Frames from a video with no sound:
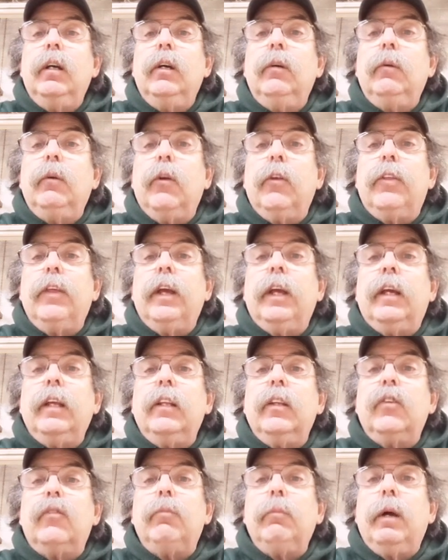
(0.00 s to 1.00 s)
we're thinking
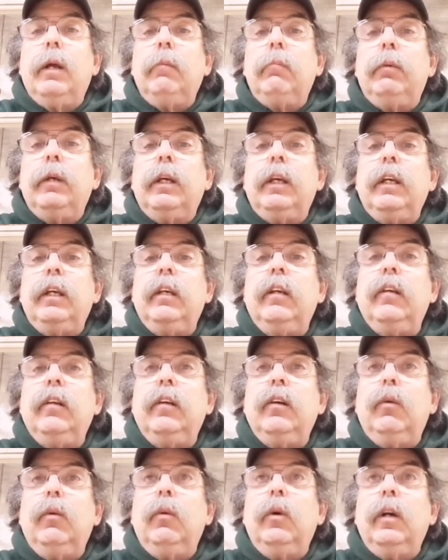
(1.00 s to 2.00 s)
this might be
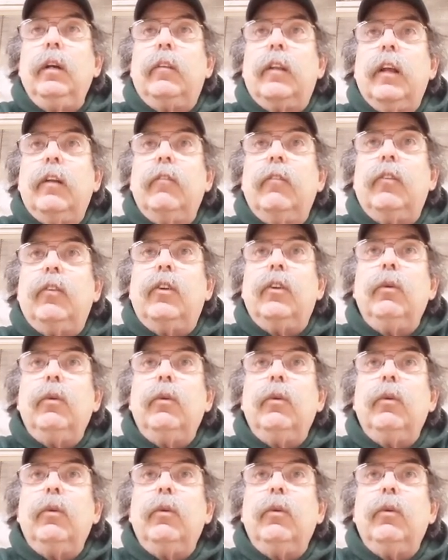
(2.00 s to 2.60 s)
a way that